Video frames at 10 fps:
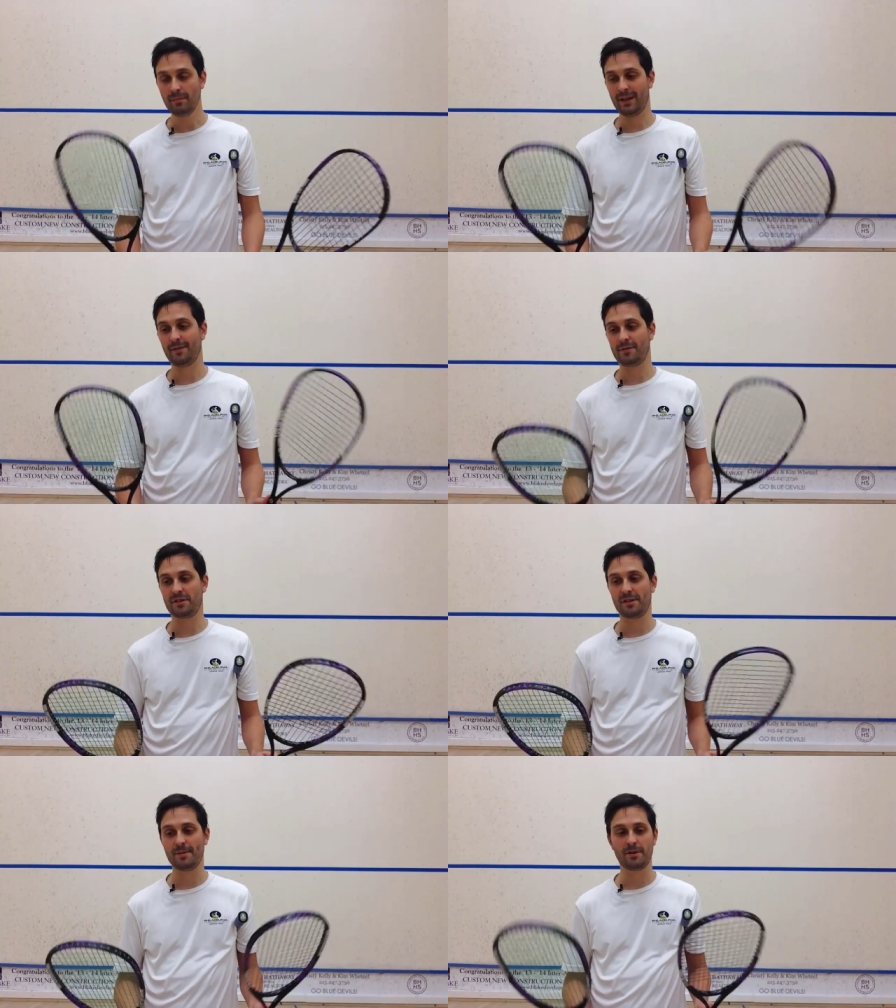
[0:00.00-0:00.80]
And if you're
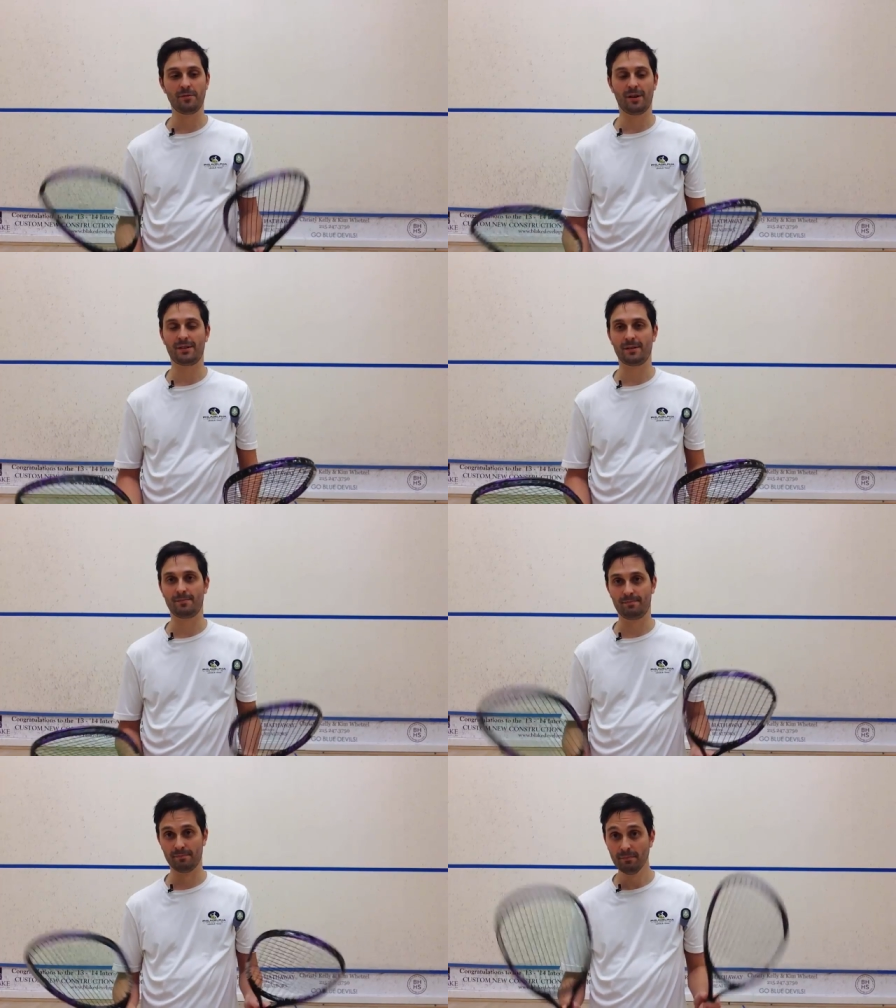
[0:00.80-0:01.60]
somebody who wants to
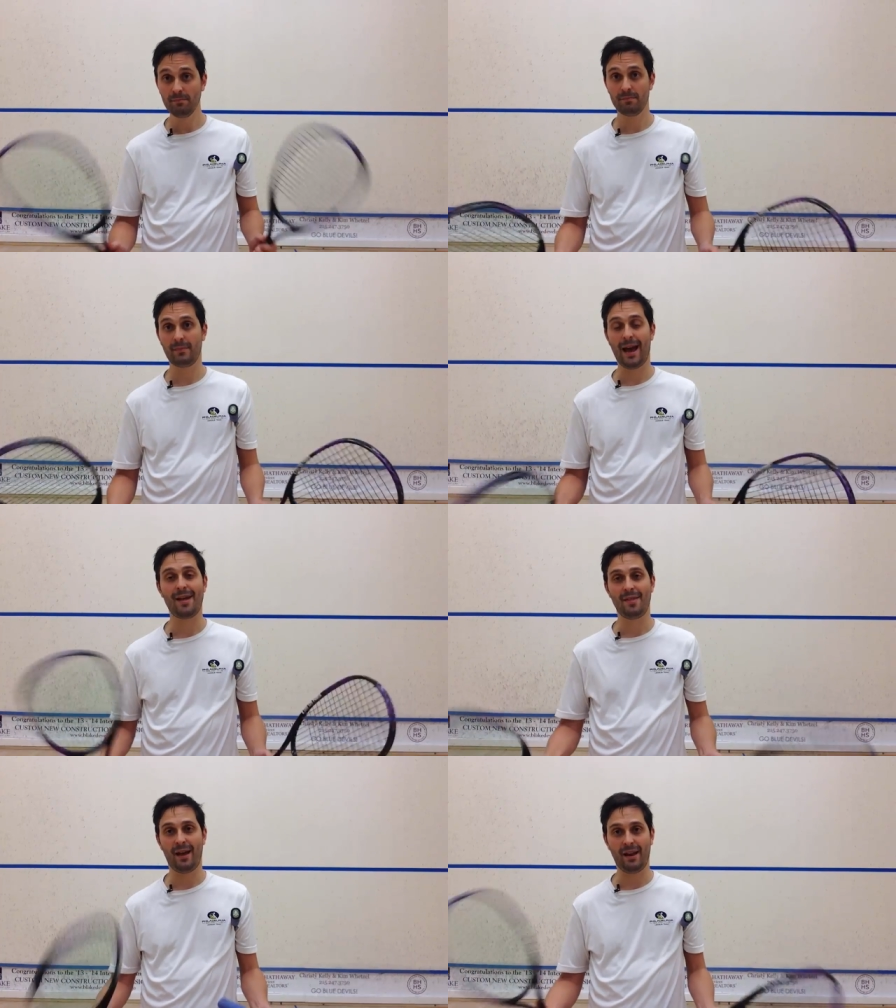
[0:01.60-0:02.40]

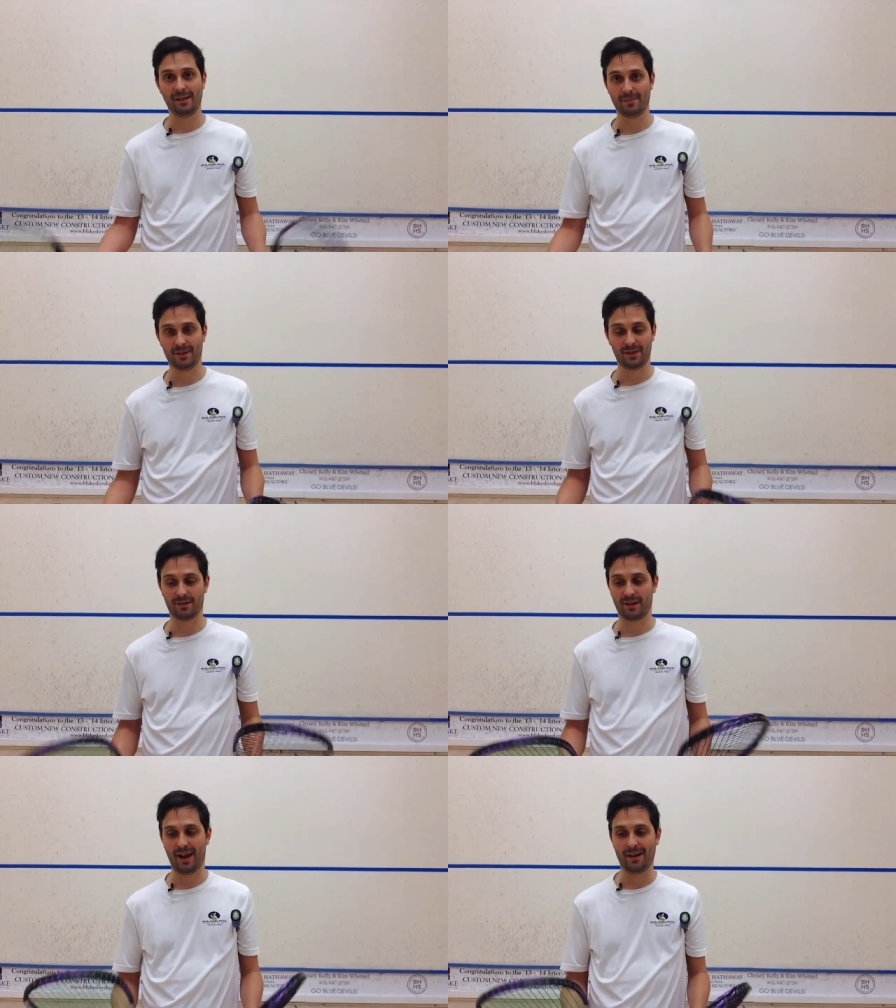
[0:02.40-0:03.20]
add that element to
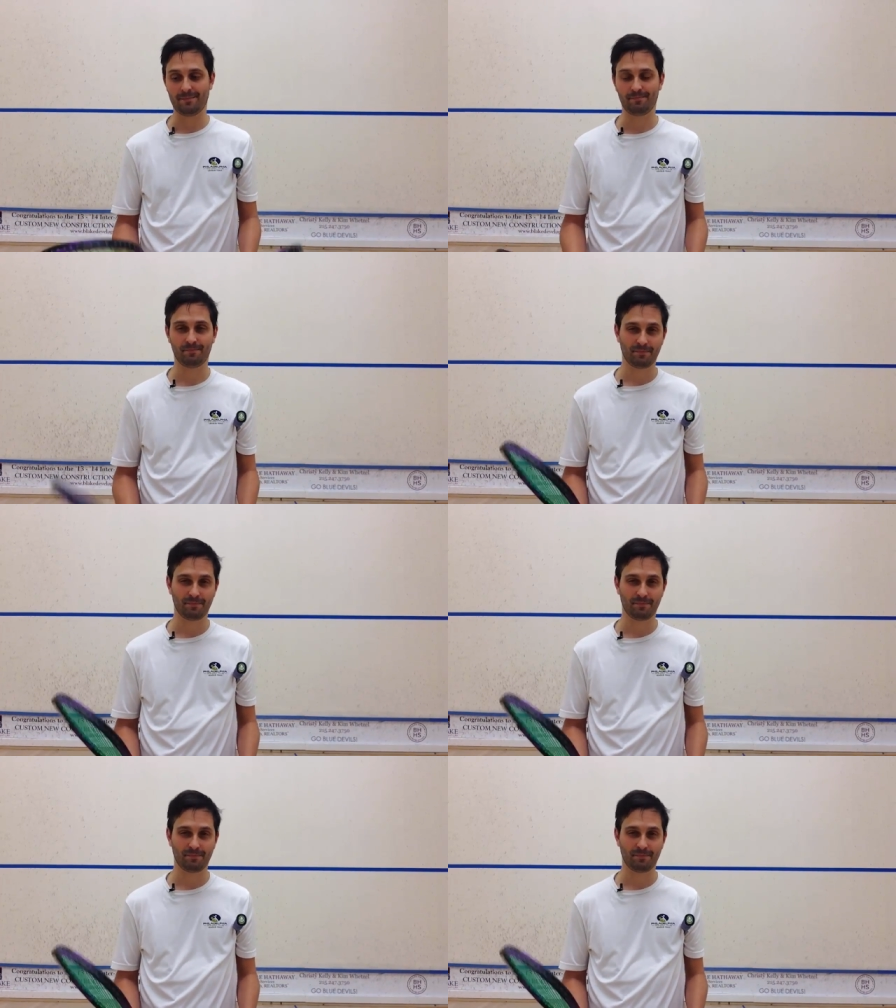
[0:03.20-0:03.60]
your game,